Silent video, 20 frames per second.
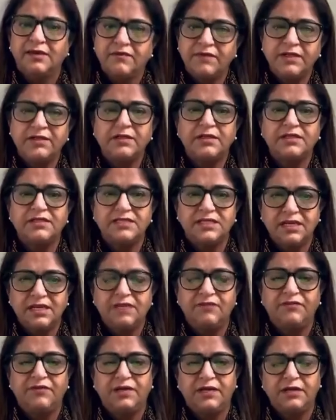Given the
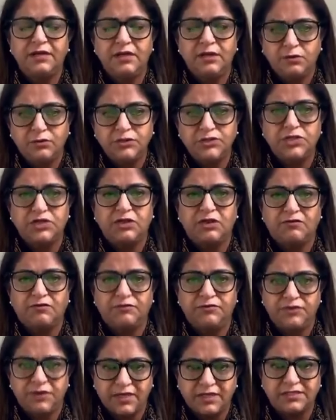significant erosion
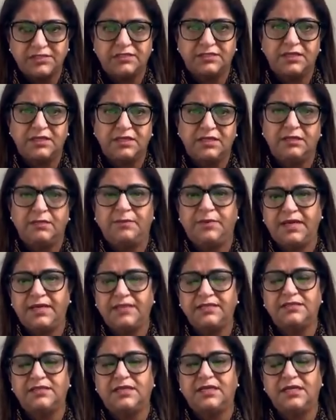of trust in the
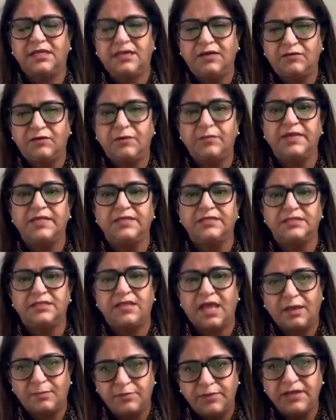Pakistani
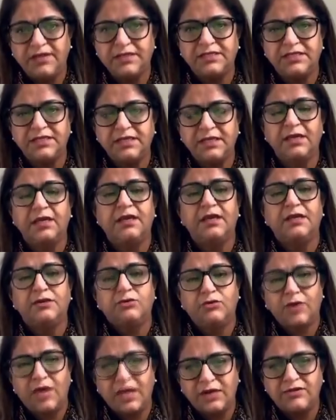government's ability
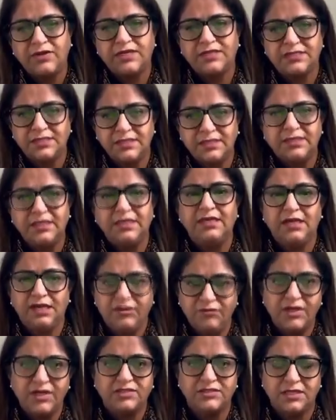to address
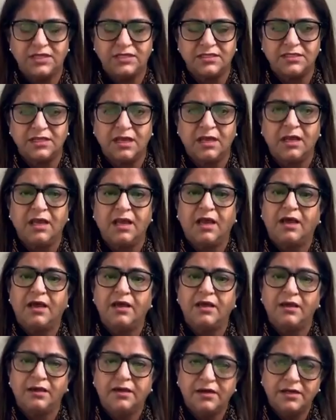Sindhi grievances,
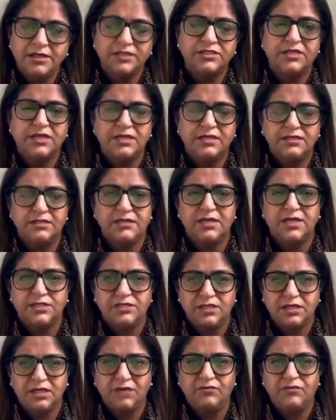I urge the
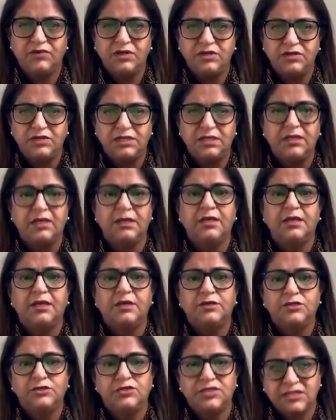international community
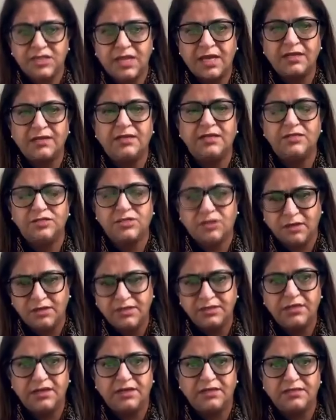to stand in
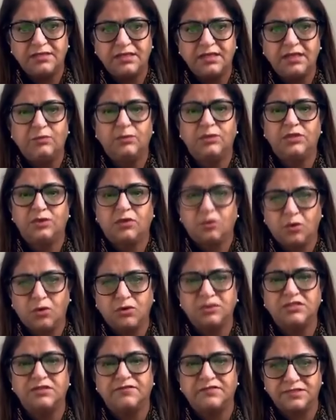solidarity with the
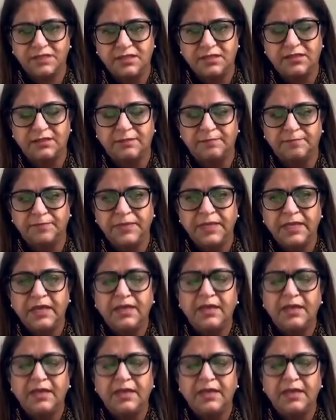cause of Sindh.